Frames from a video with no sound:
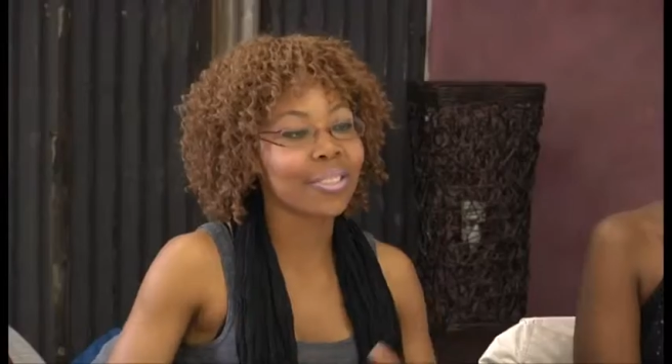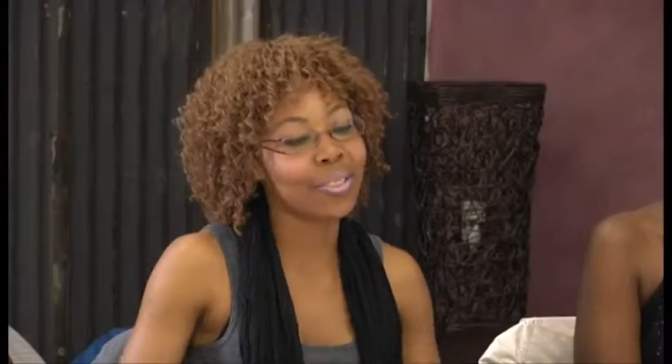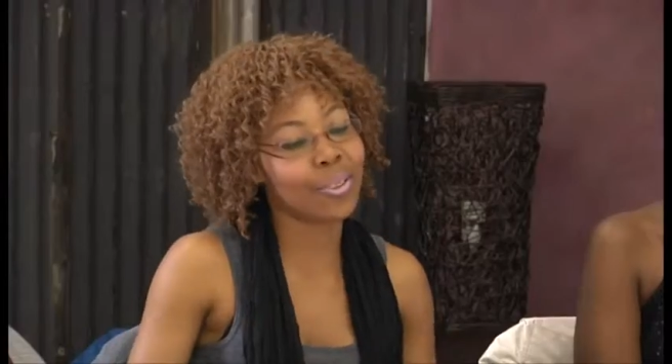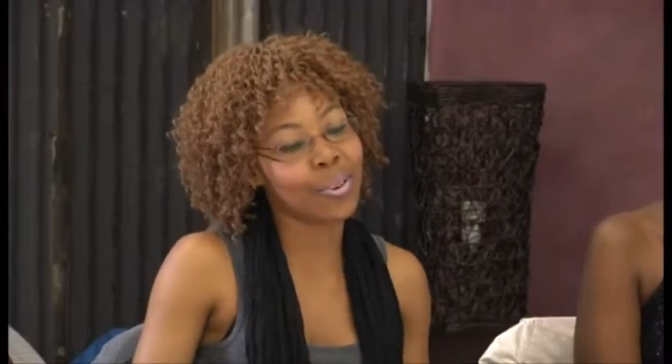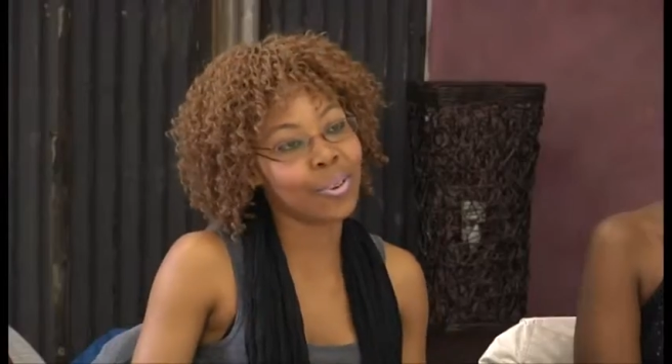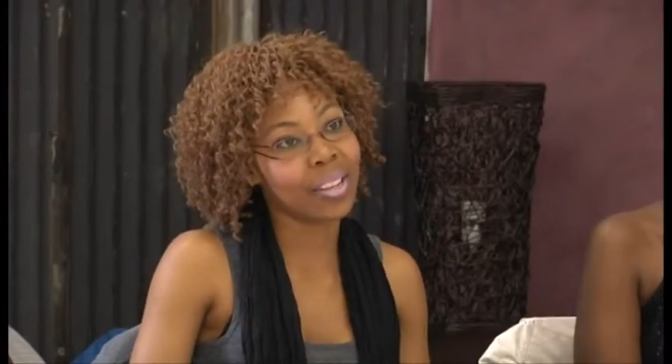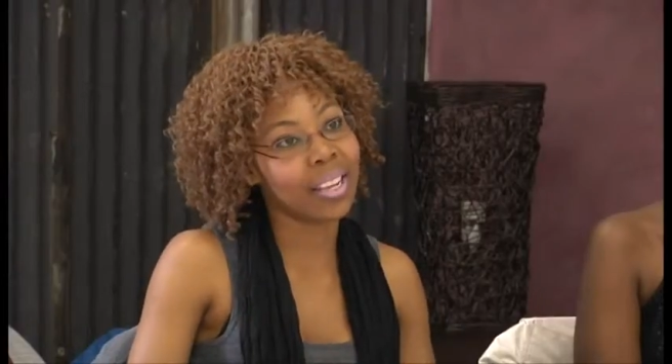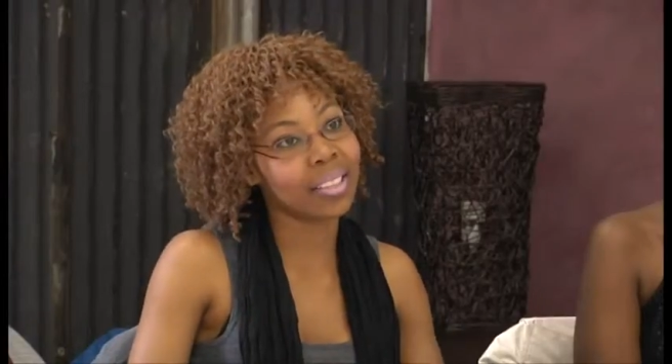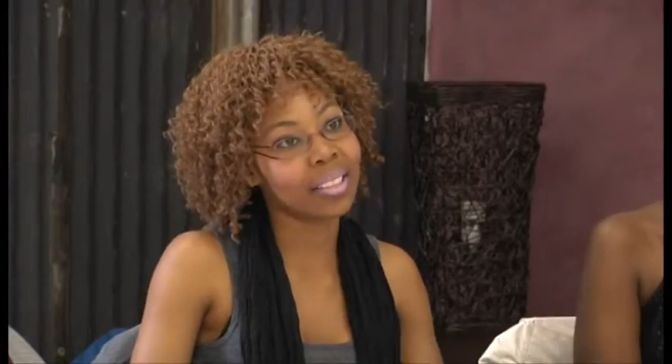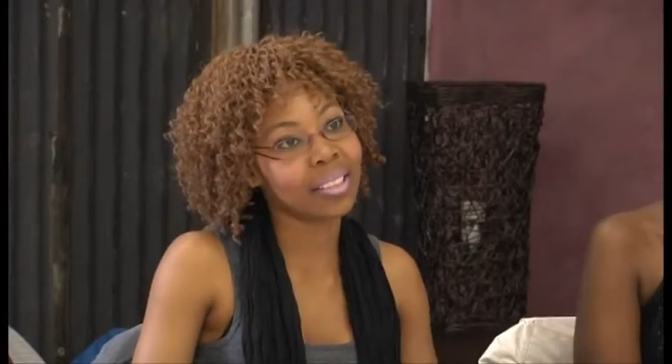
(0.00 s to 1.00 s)
So
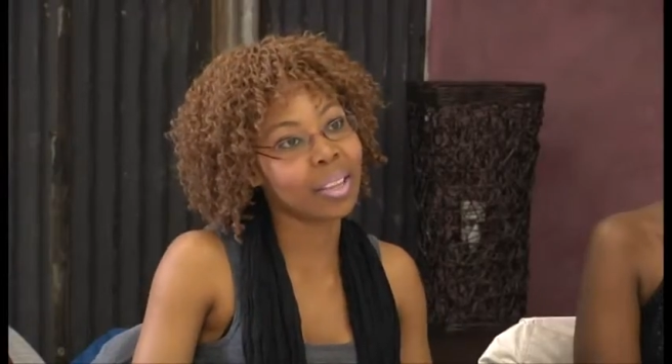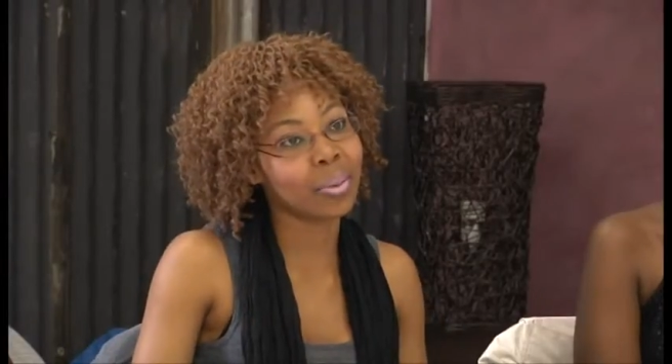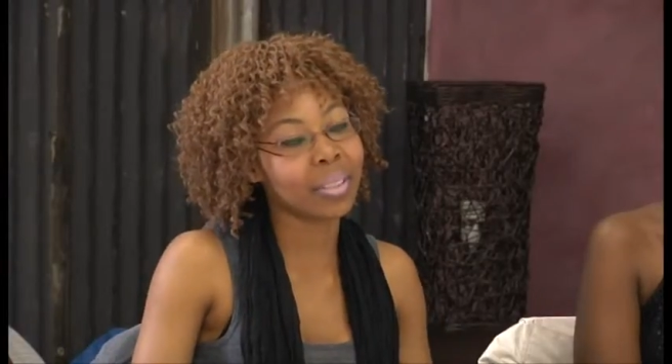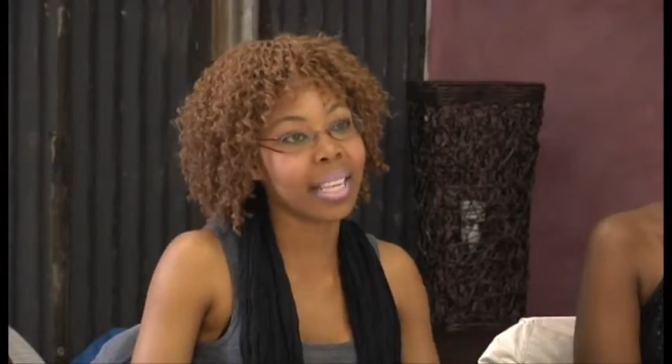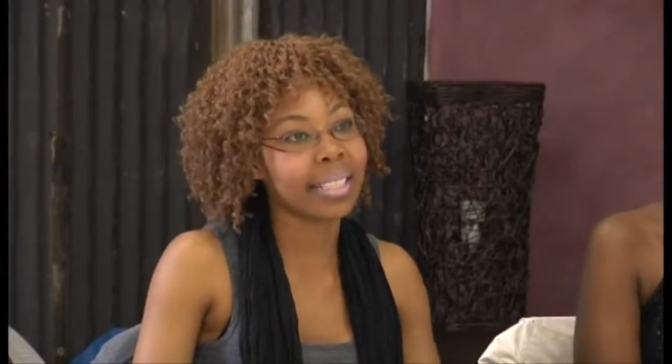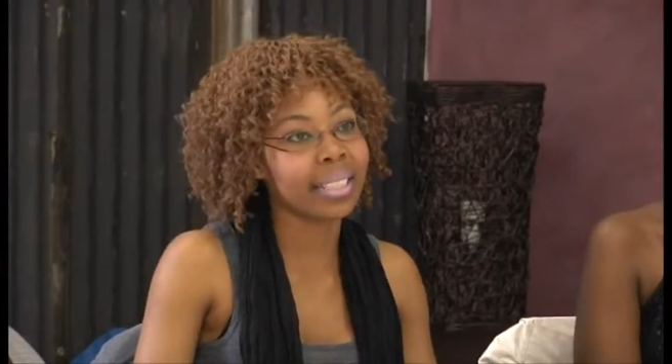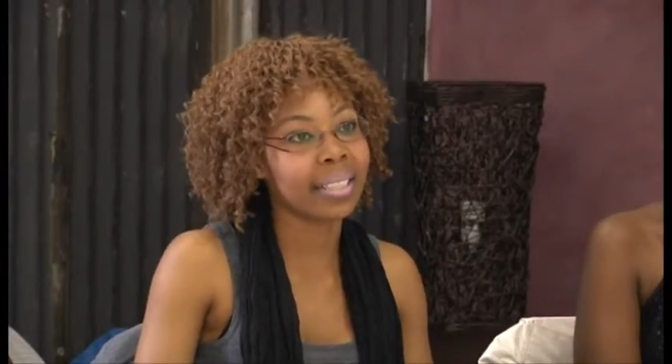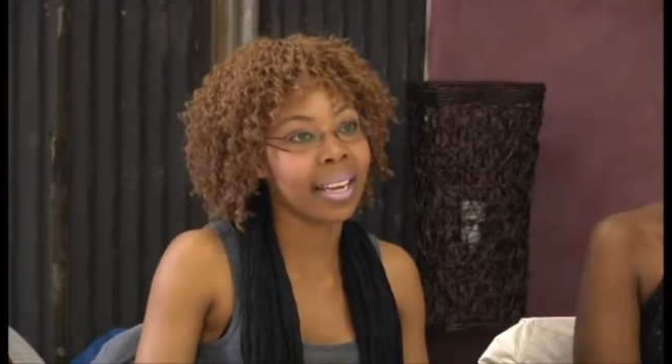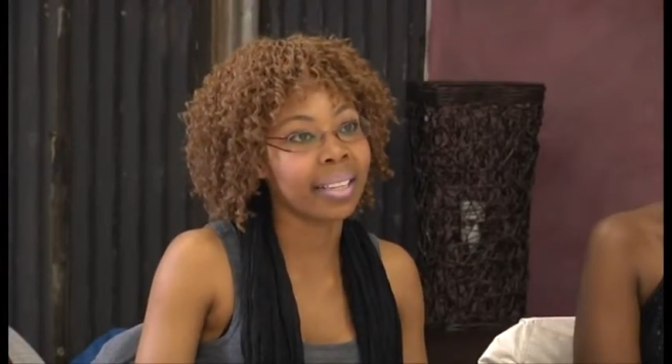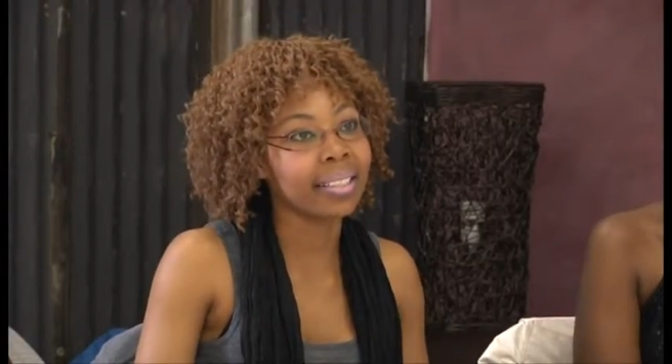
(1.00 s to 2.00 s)
that's, that was nicely
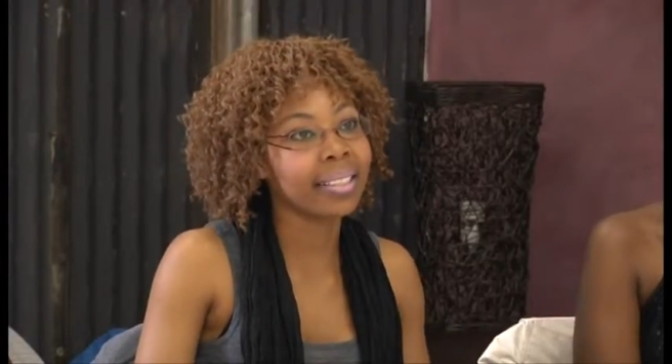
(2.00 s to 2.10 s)
done.